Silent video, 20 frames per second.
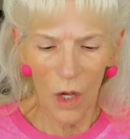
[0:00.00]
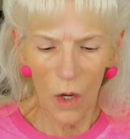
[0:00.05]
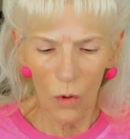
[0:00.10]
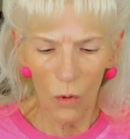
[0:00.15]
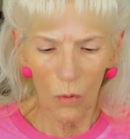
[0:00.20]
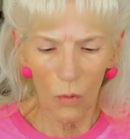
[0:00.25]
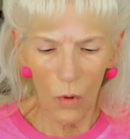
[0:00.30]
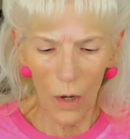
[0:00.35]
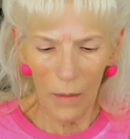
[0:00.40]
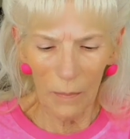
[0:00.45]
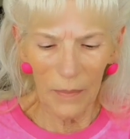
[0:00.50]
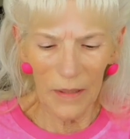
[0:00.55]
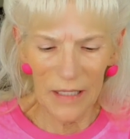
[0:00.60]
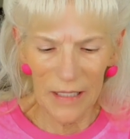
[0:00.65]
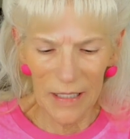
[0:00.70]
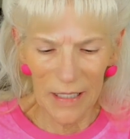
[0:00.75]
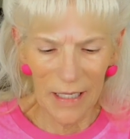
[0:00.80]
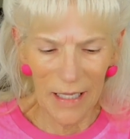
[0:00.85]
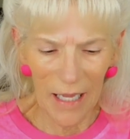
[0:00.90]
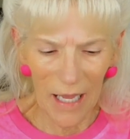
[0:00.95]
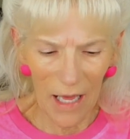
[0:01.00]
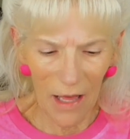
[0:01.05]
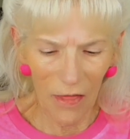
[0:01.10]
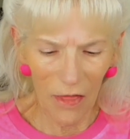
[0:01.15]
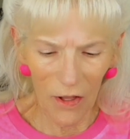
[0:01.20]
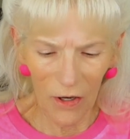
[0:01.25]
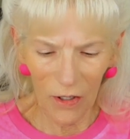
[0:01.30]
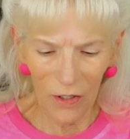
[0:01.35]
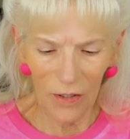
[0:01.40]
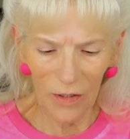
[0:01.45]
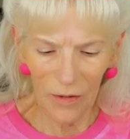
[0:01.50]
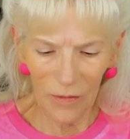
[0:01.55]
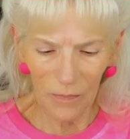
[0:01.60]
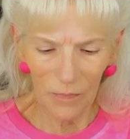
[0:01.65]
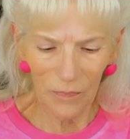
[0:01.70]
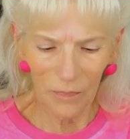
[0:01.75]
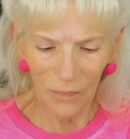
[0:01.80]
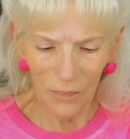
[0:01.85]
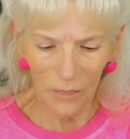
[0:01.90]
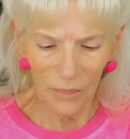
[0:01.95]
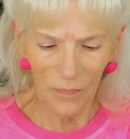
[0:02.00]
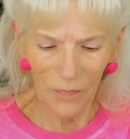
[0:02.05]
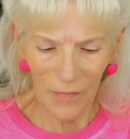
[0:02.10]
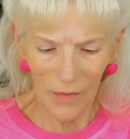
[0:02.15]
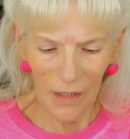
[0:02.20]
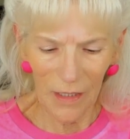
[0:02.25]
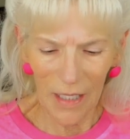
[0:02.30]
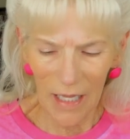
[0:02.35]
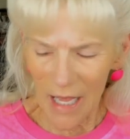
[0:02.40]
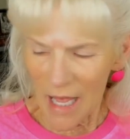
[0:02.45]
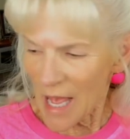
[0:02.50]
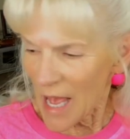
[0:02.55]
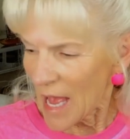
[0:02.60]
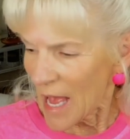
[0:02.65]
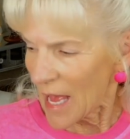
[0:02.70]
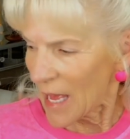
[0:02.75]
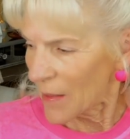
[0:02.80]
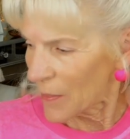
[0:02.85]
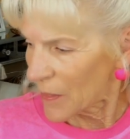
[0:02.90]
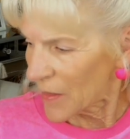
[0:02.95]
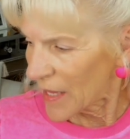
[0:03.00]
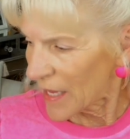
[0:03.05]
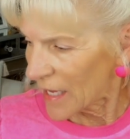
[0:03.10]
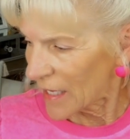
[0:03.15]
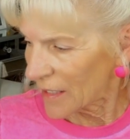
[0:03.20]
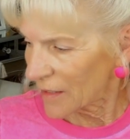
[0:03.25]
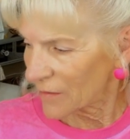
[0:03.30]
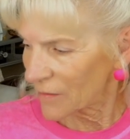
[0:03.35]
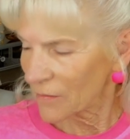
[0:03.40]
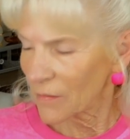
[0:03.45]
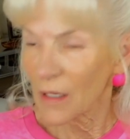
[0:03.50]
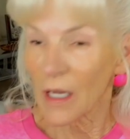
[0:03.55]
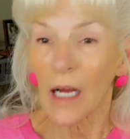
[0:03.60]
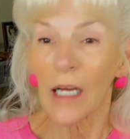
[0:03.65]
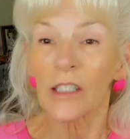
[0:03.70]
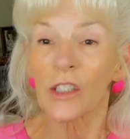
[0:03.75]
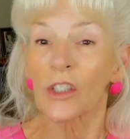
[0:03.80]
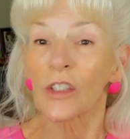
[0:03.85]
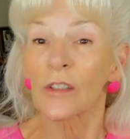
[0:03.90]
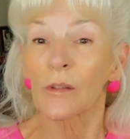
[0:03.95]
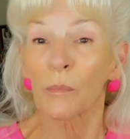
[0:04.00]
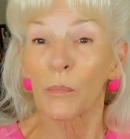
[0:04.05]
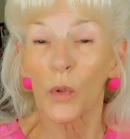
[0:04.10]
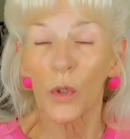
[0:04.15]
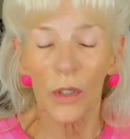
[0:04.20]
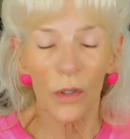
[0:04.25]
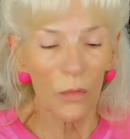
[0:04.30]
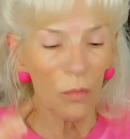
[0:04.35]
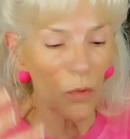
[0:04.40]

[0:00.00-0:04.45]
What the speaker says: rub it together, and then I just put it